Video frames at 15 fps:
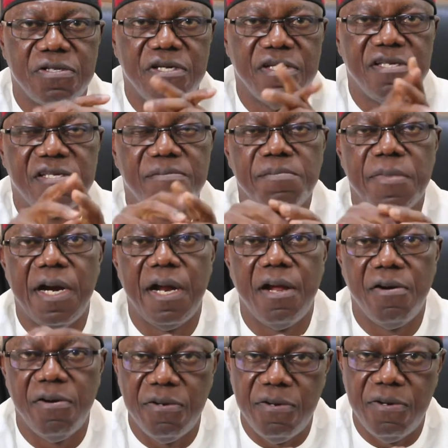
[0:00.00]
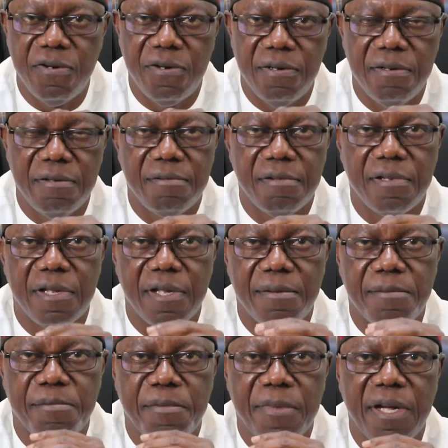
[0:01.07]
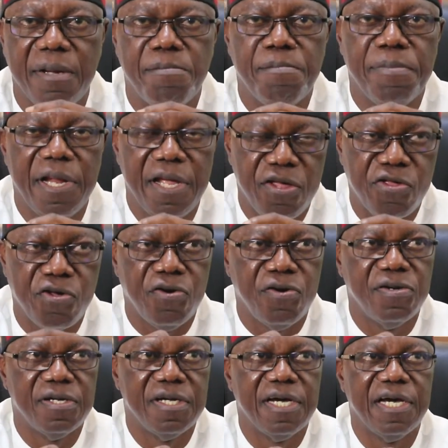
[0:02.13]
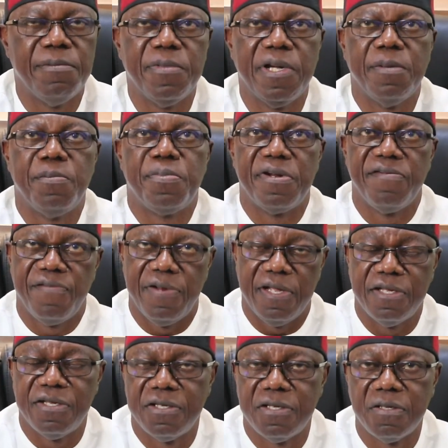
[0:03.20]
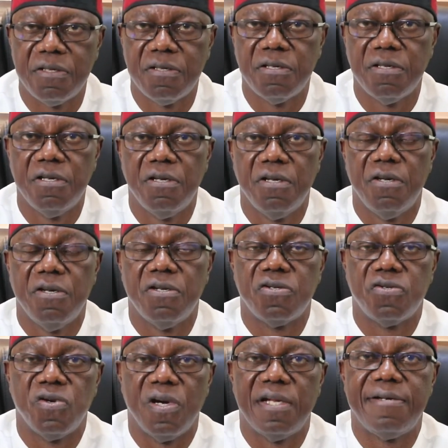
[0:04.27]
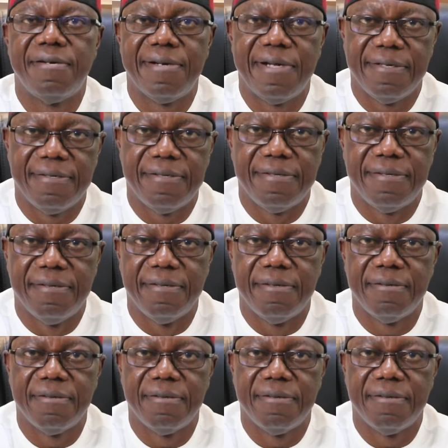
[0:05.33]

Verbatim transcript: It is my honor, my pleasure, and my privilege to address